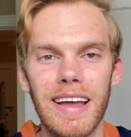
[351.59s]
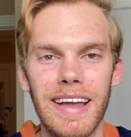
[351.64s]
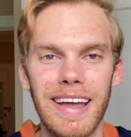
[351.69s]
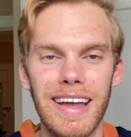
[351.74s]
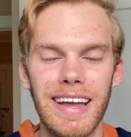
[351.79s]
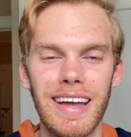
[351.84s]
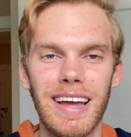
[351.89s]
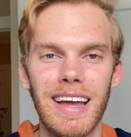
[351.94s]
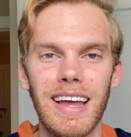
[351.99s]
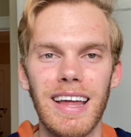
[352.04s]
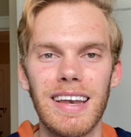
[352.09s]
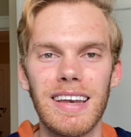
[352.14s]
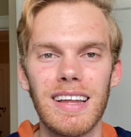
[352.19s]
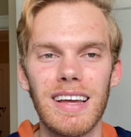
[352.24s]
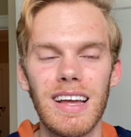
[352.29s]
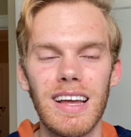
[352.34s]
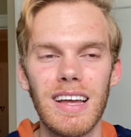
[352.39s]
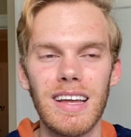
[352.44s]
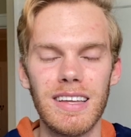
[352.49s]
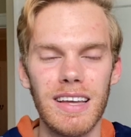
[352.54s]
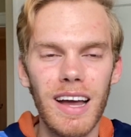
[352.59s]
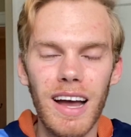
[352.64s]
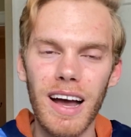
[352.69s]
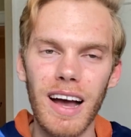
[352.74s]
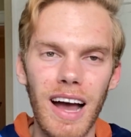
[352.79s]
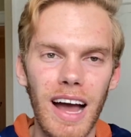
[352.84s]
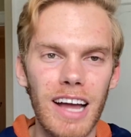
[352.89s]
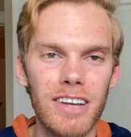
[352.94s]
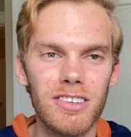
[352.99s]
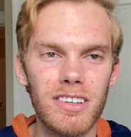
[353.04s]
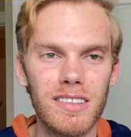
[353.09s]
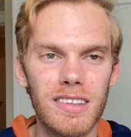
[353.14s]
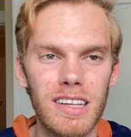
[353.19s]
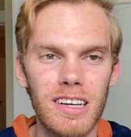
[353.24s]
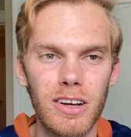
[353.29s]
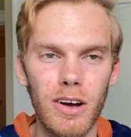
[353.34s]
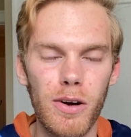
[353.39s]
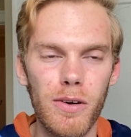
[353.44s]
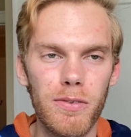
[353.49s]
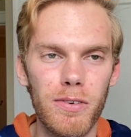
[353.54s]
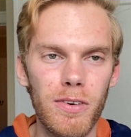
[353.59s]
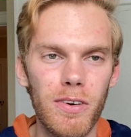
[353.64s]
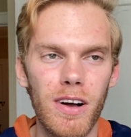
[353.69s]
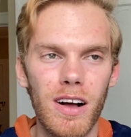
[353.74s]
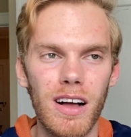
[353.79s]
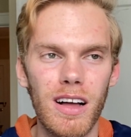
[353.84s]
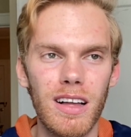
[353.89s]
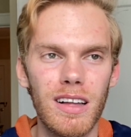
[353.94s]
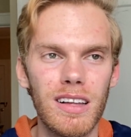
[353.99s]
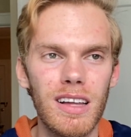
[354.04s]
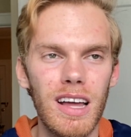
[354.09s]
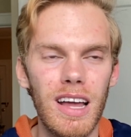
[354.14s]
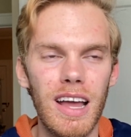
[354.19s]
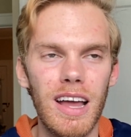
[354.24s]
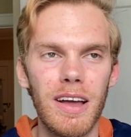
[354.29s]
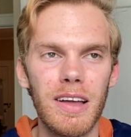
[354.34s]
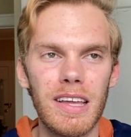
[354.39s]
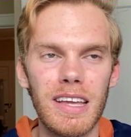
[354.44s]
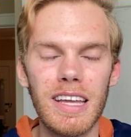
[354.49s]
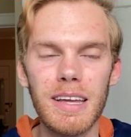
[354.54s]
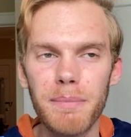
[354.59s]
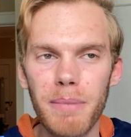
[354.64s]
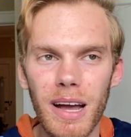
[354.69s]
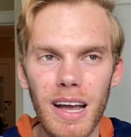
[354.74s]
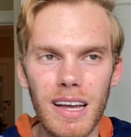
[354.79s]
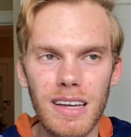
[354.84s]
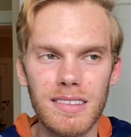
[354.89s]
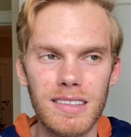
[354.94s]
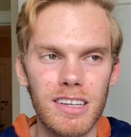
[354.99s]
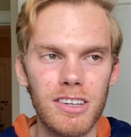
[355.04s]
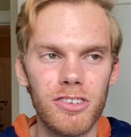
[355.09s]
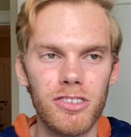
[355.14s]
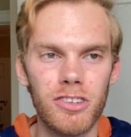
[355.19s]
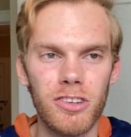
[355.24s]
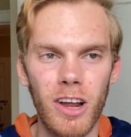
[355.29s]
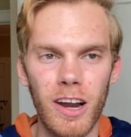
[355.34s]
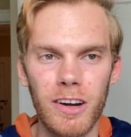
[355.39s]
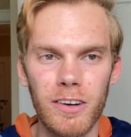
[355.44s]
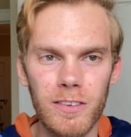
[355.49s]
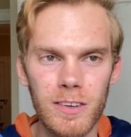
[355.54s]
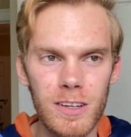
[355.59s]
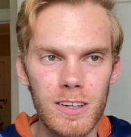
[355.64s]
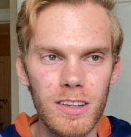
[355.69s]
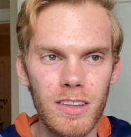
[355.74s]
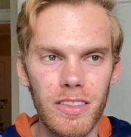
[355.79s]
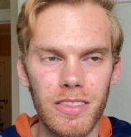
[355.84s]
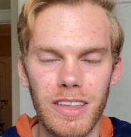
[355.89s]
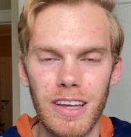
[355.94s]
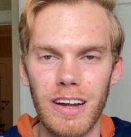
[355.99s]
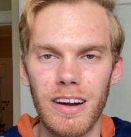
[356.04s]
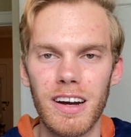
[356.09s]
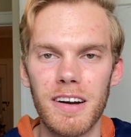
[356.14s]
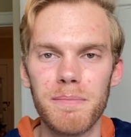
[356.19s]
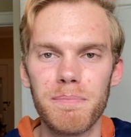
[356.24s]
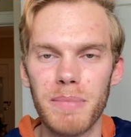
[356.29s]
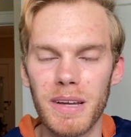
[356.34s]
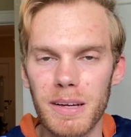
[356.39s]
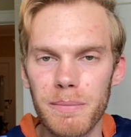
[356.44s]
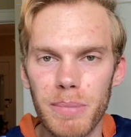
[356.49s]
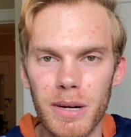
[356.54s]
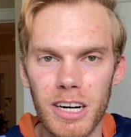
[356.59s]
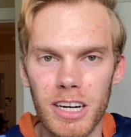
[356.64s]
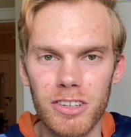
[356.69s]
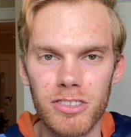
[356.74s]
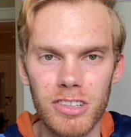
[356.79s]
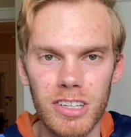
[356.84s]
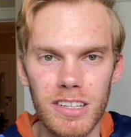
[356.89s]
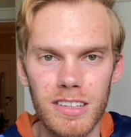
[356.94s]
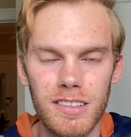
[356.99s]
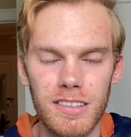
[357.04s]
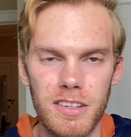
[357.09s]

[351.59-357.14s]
And yeah, I just think overall, e-bikes in general, they are a big purchase.